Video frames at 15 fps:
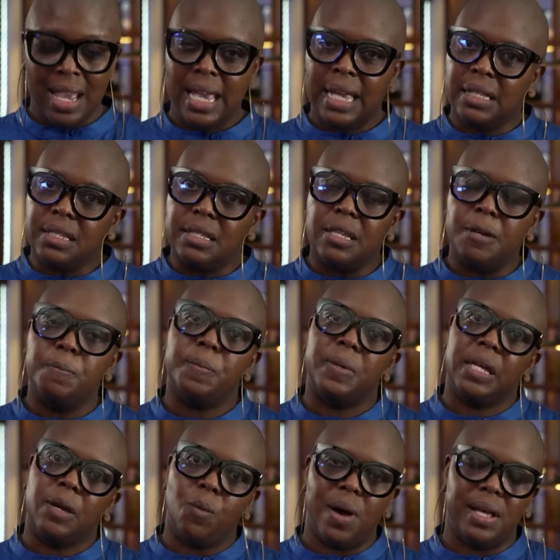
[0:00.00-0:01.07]
It
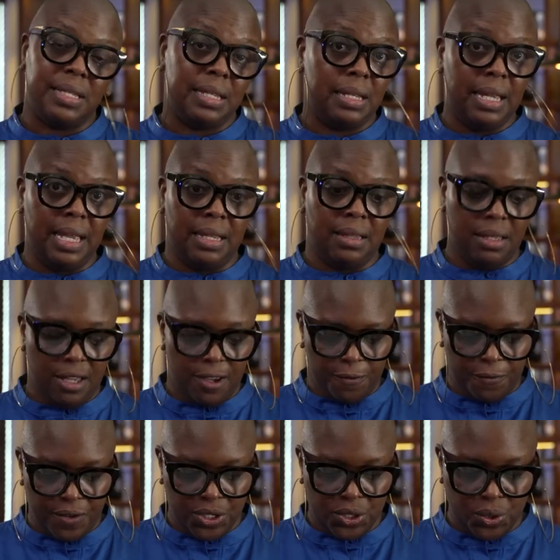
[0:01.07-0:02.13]
simply wasn't in the
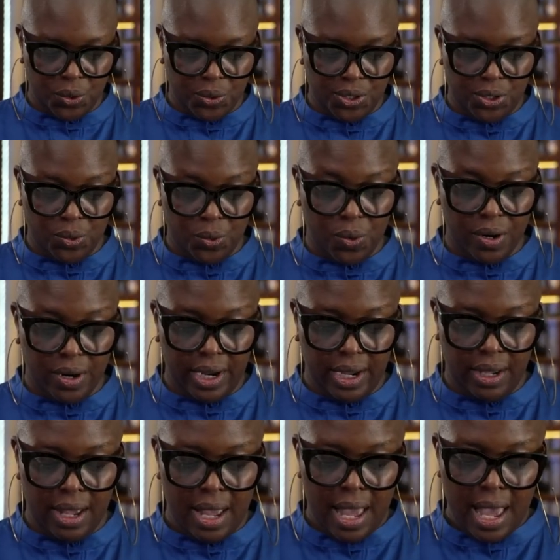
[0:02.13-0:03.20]
official
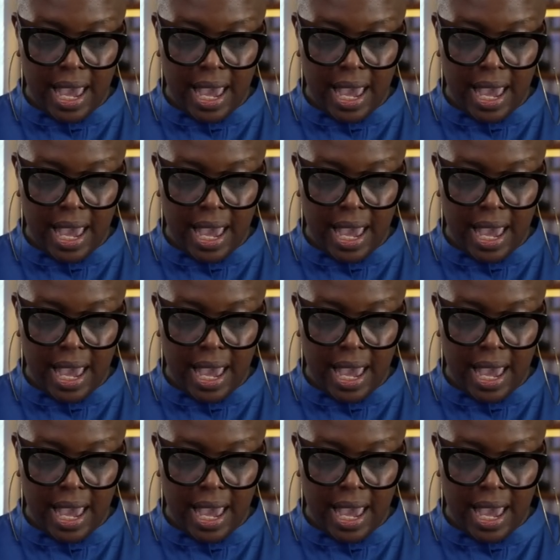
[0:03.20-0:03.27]
story.